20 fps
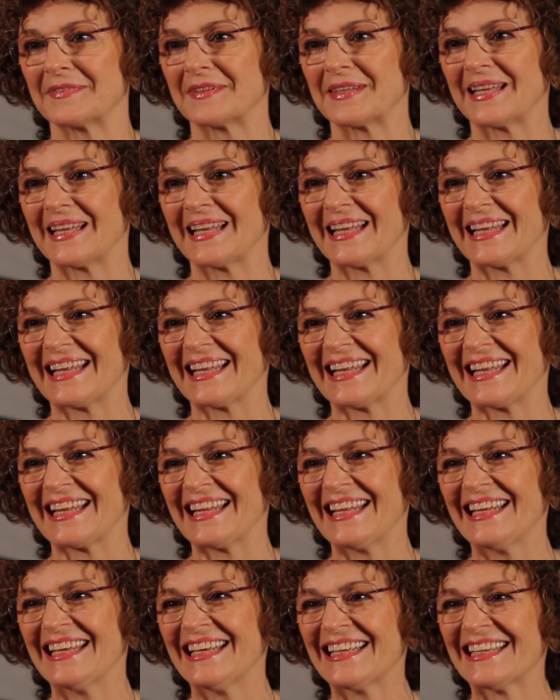Hi,
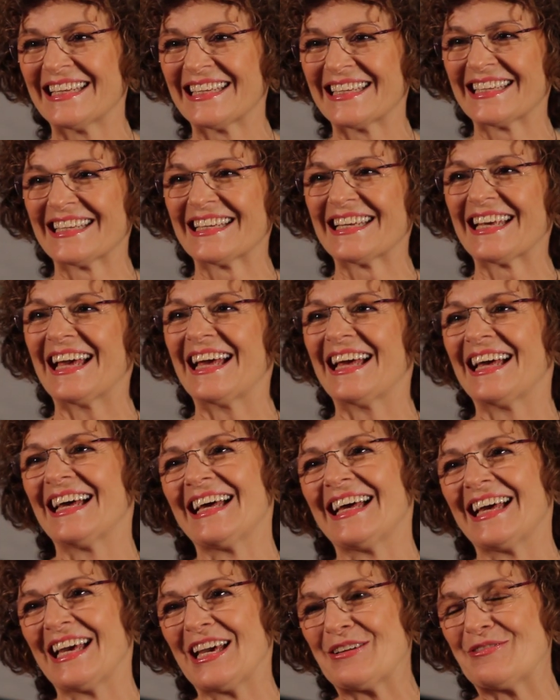Angelina.
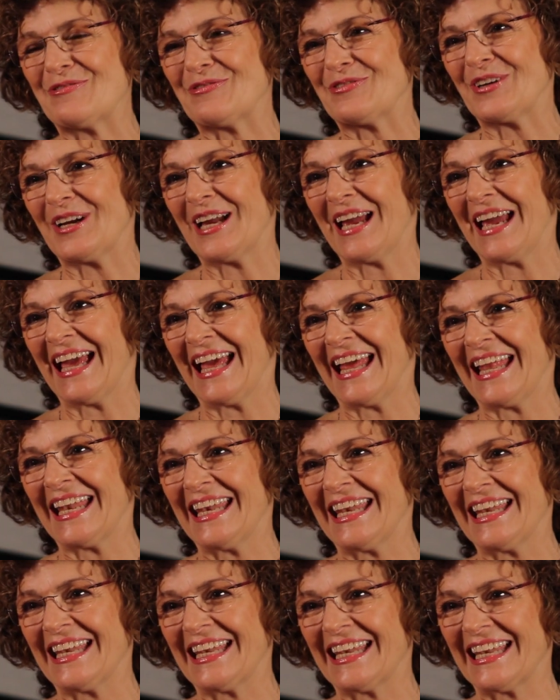Welcome to First Online
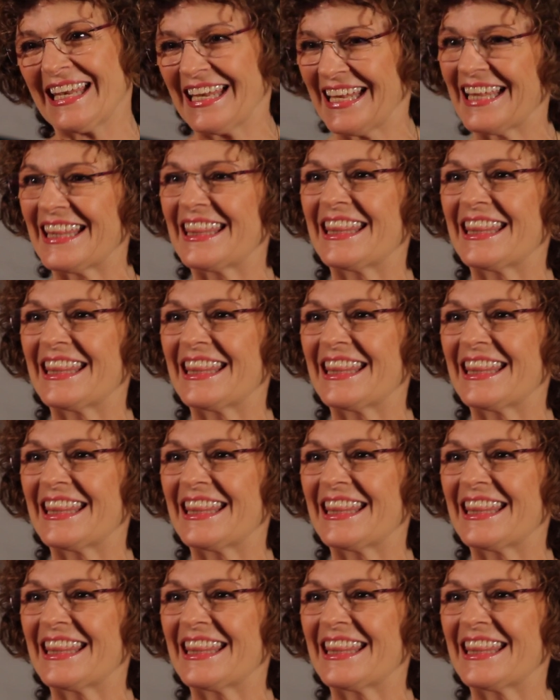with Fran.